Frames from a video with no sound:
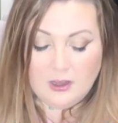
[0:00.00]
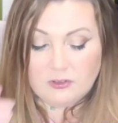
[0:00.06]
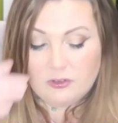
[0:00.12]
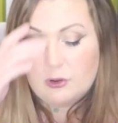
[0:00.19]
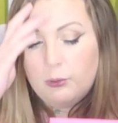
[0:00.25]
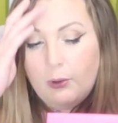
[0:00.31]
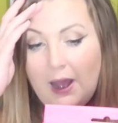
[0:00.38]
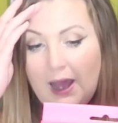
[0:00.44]

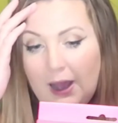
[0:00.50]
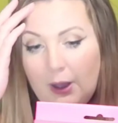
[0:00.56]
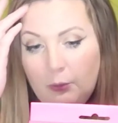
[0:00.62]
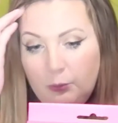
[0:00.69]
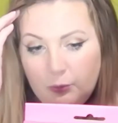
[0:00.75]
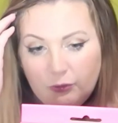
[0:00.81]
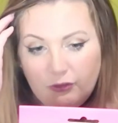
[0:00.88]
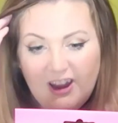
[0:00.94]
So
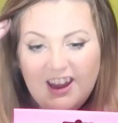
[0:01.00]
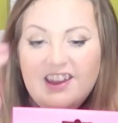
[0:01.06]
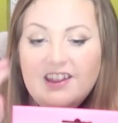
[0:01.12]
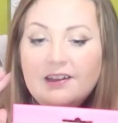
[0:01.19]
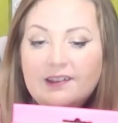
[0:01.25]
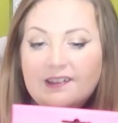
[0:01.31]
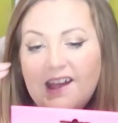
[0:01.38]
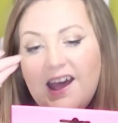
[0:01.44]
how
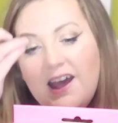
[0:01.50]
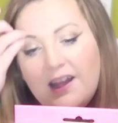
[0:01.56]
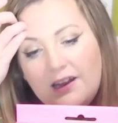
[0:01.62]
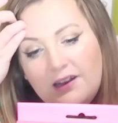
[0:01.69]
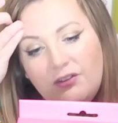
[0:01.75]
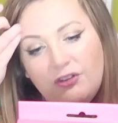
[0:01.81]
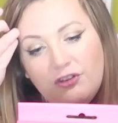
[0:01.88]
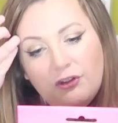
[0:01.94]
great is
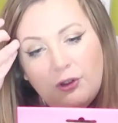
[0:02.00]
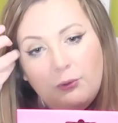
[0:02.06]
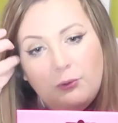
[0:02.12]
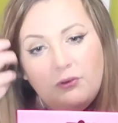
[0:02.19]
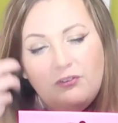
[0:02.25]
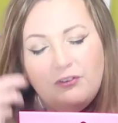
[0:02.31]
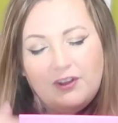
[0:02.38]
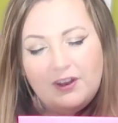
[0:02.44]
that? It's so
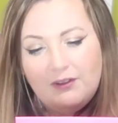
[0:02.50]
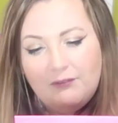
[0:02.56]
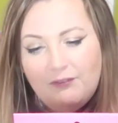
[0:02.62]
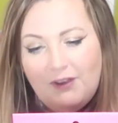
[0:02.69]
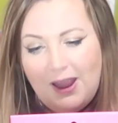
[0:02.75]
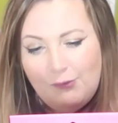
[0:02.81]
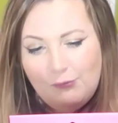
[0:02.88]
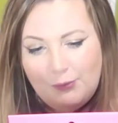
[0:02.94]
good for the
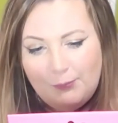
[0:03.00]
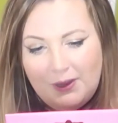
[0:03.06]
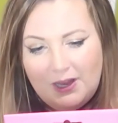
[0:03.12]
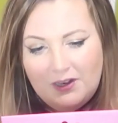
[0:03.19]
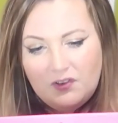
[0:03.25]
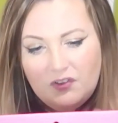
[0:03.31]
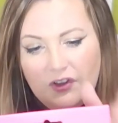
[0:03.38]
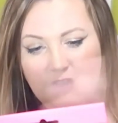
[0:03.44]

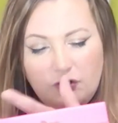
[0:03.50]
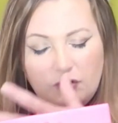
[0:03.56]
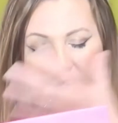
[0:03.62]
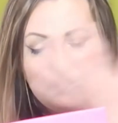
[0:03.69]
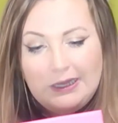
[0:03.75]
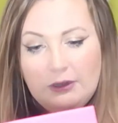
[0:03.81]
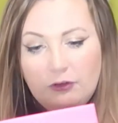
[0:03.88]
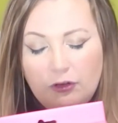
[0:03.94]
environment. So you
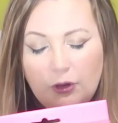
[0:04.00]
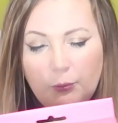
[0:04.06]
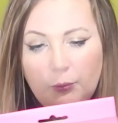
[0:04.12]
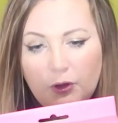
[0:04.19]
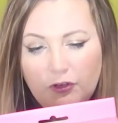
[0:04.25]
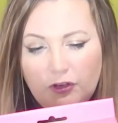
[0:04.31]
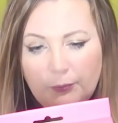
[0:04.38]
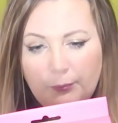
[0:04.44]
just literally
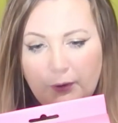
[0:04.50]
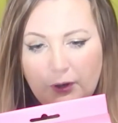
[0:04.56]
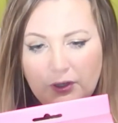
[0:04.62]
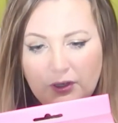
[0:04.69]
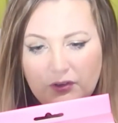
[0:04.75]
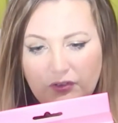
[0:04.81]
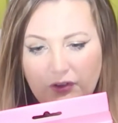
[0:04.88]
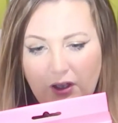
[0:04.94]
wash your
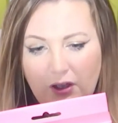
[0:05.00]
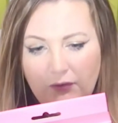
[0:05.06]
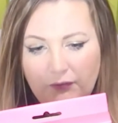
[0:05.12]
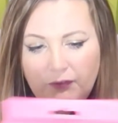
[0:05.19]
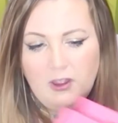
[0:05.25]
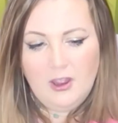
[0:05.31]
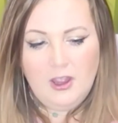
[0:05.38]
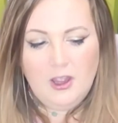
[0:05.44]
products
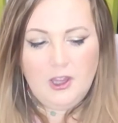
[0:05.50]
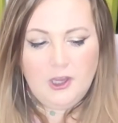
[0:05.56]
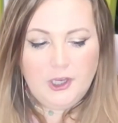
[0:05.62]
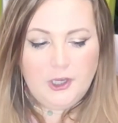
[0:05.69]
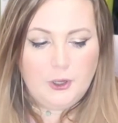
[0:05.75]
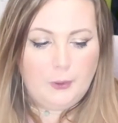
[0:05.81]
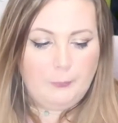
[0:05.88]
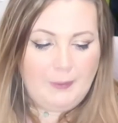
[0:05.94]
off.
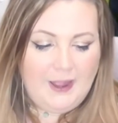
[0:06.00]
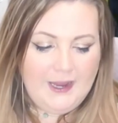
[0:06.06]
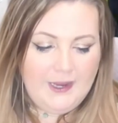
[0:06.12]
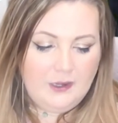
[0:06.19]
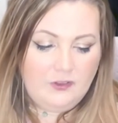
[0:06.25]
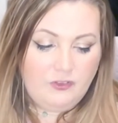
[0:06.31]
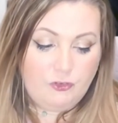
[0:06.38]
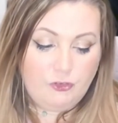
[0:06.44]
You know, I might,